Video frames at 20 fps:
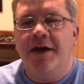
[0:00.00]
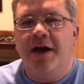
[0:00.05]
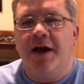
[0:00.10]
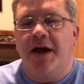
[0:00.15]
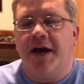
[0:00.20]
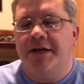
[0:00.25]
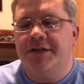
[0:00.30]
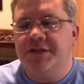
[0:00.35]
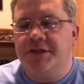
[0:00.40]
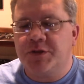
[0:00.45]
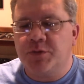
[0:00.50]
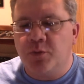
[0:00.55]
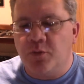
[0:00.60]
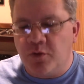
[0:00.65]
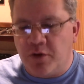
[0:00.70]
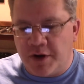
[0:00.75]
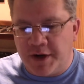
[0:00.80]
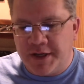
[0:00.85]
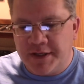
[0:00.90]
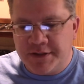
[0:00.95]
I just
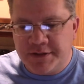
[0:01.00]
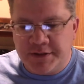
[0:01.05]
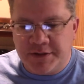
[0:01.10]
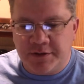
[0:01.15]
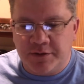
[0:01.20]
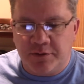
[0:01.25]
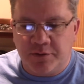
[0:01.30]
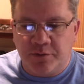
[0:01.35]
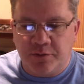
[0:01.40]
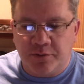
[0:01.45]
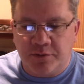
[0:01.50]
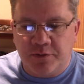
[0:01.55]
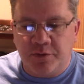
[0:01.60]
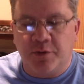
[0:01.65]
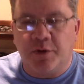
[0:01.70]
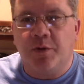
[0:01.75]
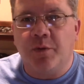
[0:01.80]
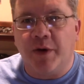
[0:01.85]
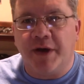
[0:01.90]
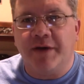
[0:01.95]
wanted to
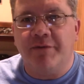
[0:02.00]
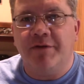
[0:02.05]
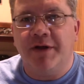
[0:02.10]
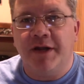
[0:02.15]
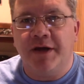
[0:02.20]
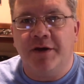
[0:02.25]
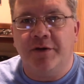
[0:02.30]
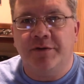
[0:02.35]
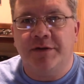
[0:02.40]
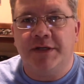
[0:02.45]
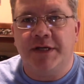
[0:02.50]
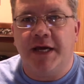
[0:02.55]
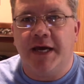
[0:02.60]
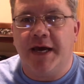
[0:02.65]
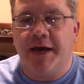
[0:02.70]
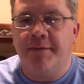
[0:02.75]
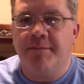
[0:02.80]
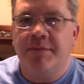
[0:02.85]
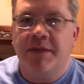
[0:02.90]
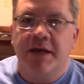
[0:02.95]
do a quick video
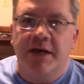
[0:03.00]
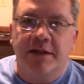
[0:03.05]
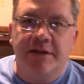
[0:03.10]
today.